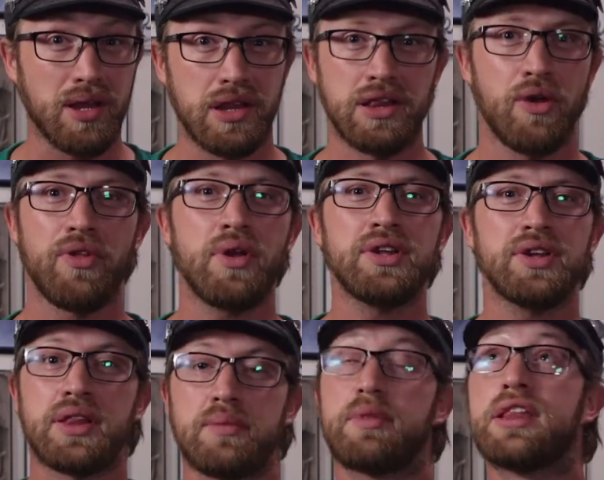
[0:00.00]
so there's
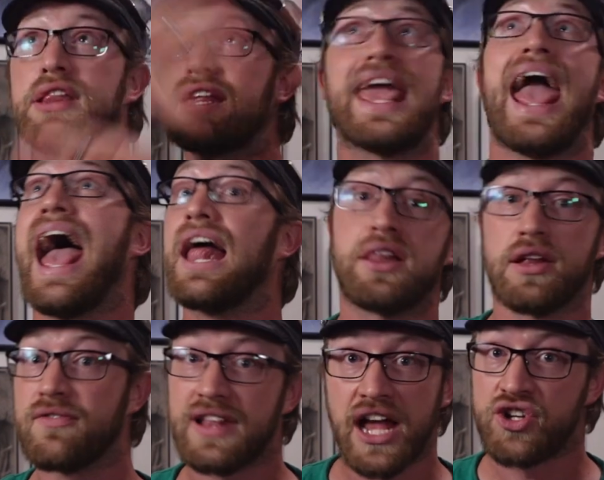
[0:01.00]
just scads of
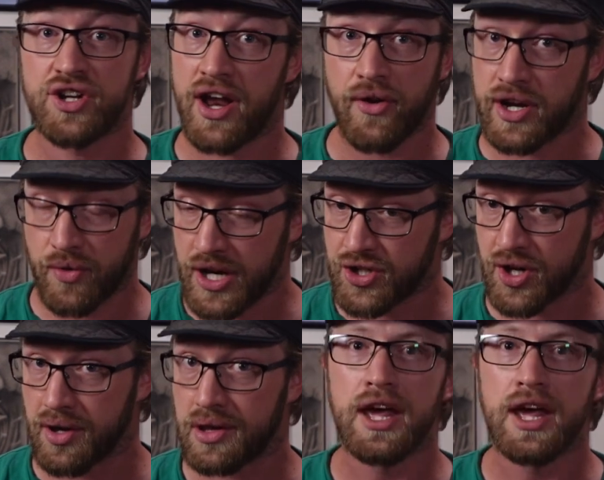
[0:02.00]
legendary creatures,